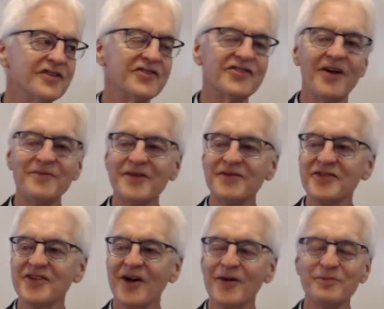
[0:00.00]
some of
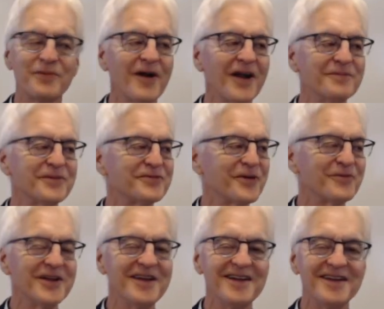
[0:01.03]
us aren't praying before
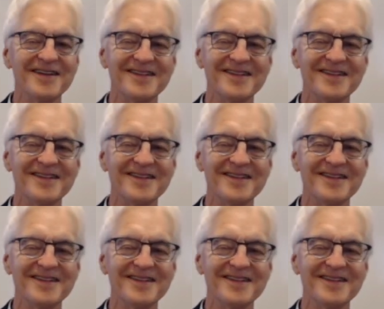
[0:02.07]
we eat.